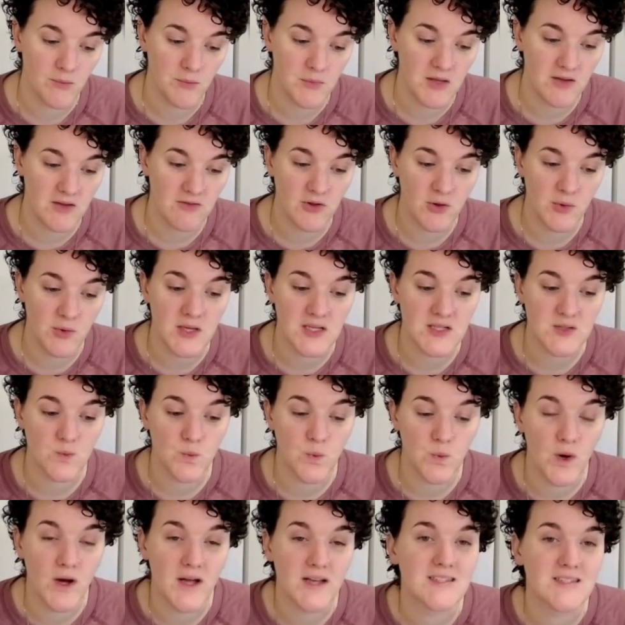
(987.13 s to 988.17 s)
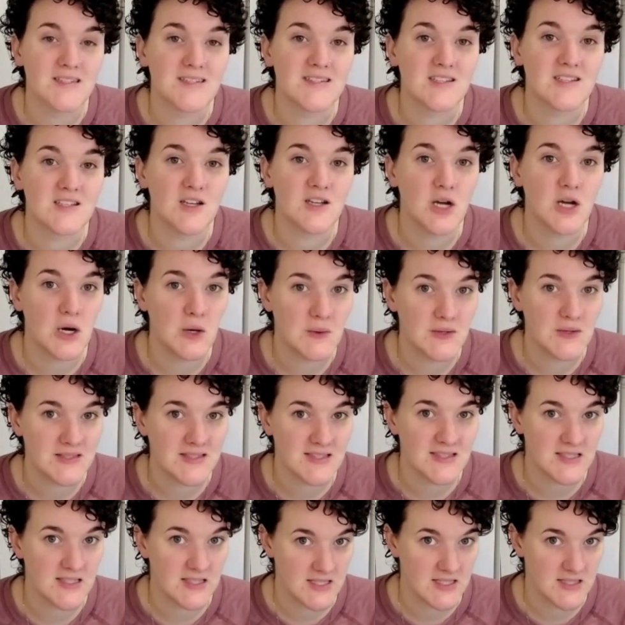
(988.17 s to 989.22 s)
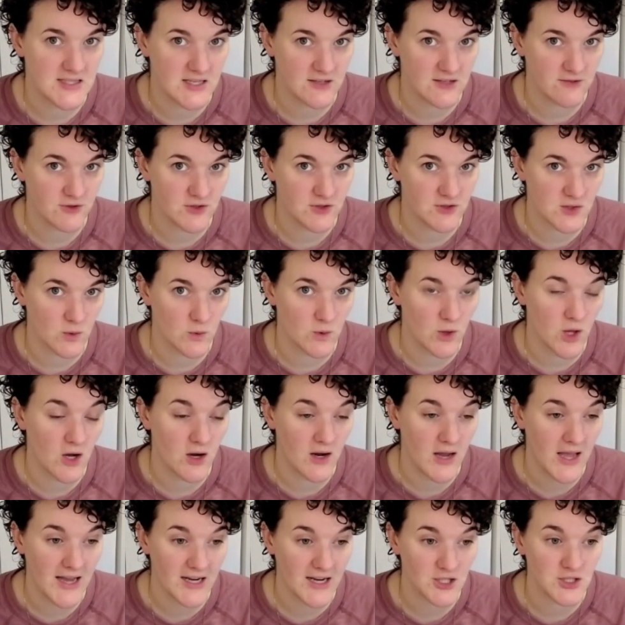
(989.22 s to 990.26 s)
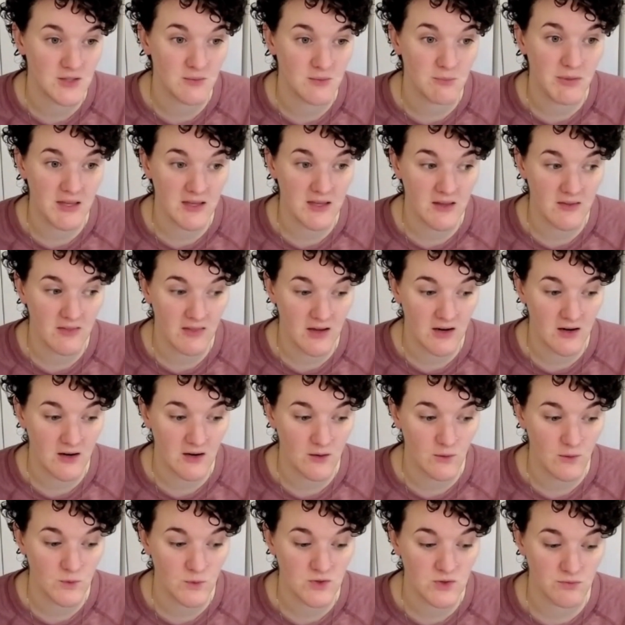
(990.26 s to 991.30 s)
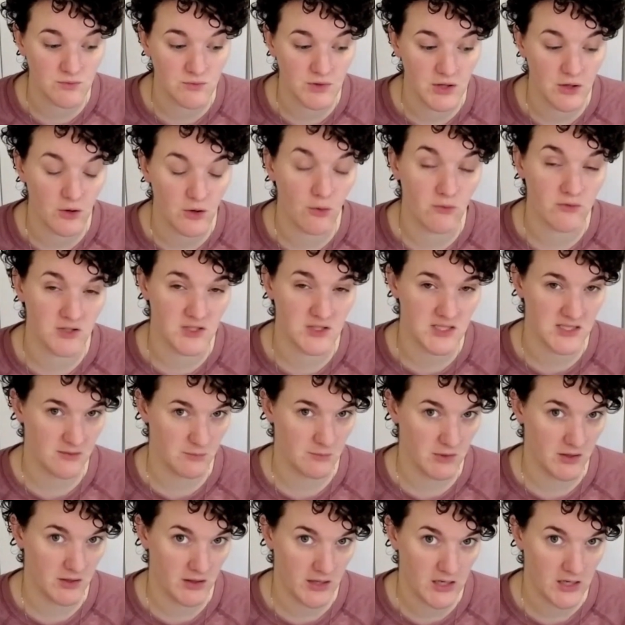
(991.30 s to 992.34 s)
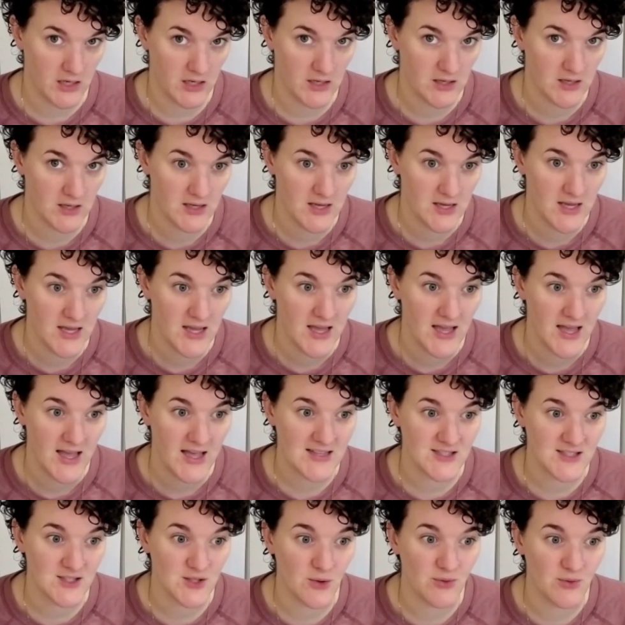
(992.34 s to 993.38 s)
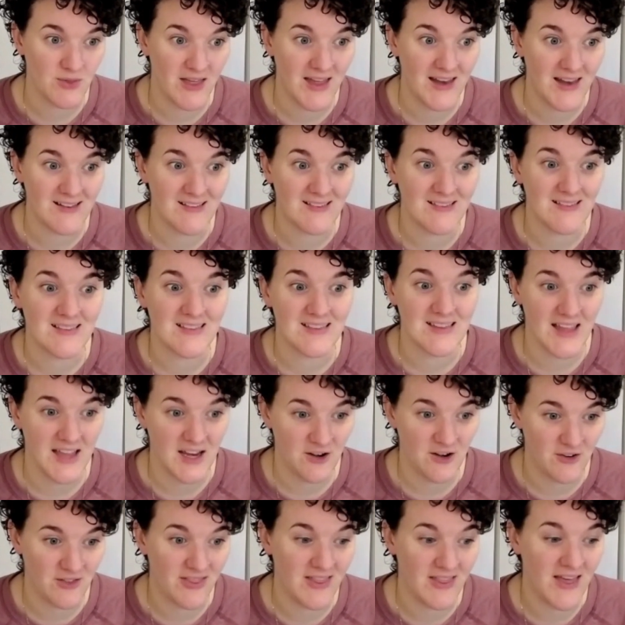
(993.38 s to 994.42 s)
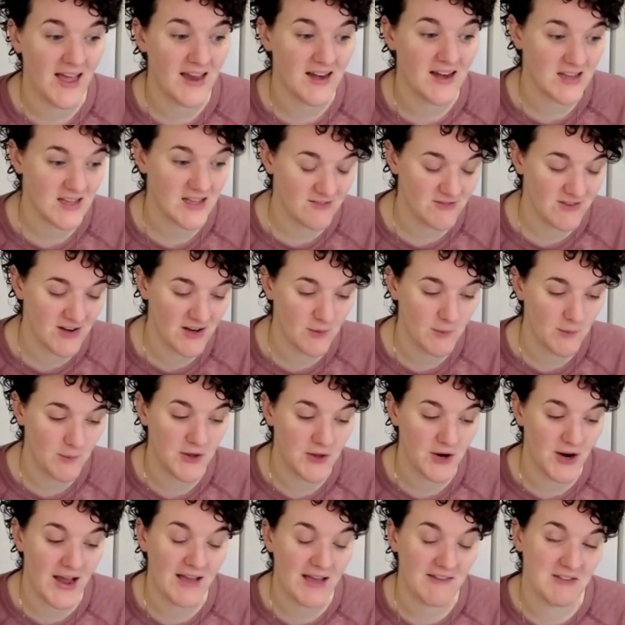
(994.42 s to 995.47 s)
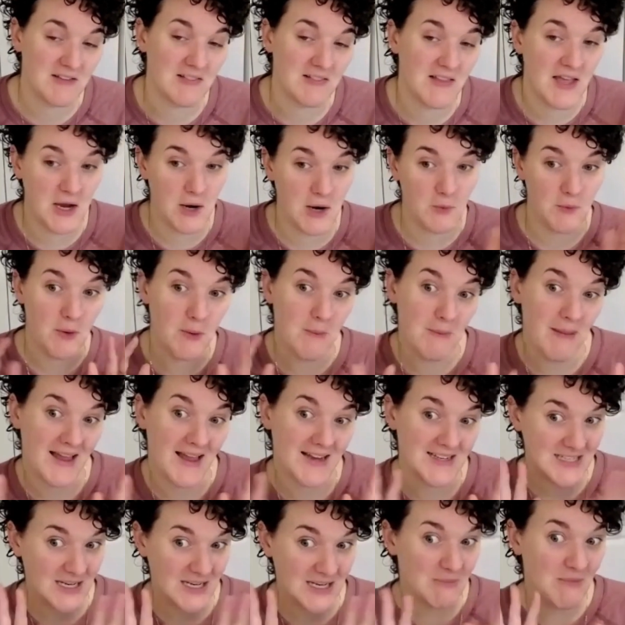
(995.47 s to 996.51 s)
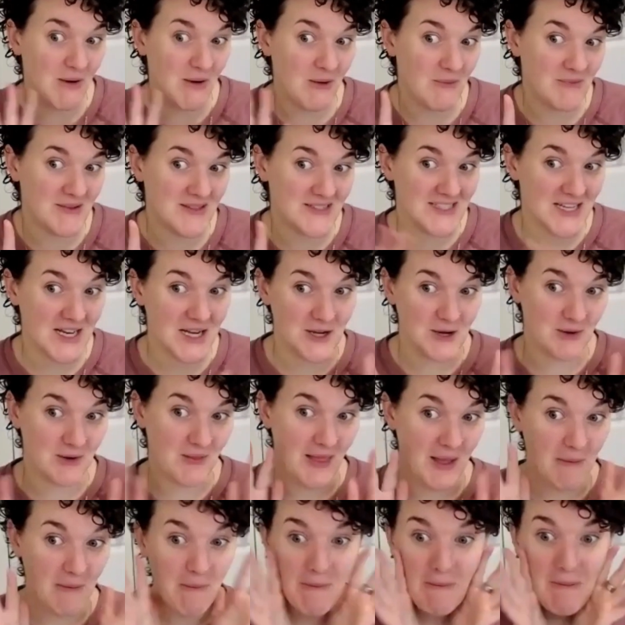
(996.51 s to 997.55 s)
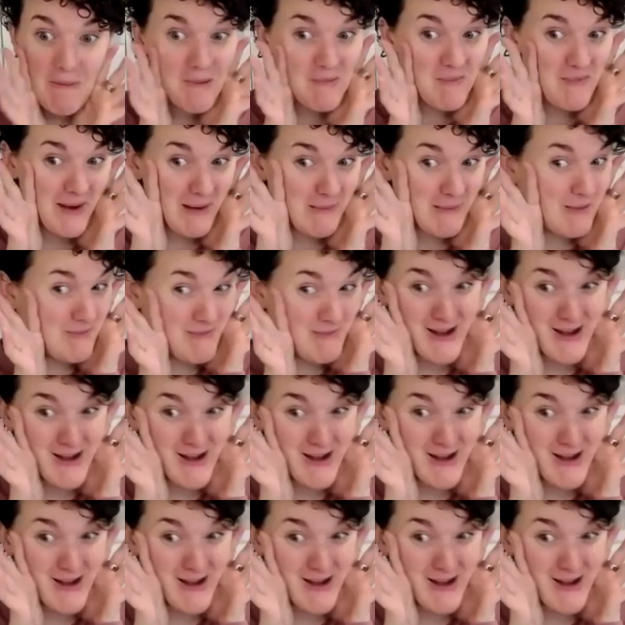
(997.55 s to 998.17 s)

even though he's wanted to go and see this thing for so long, actually being there was really overstimulating. And so then later that evening when they're having like a romantic moment and you're like, oh, maybe.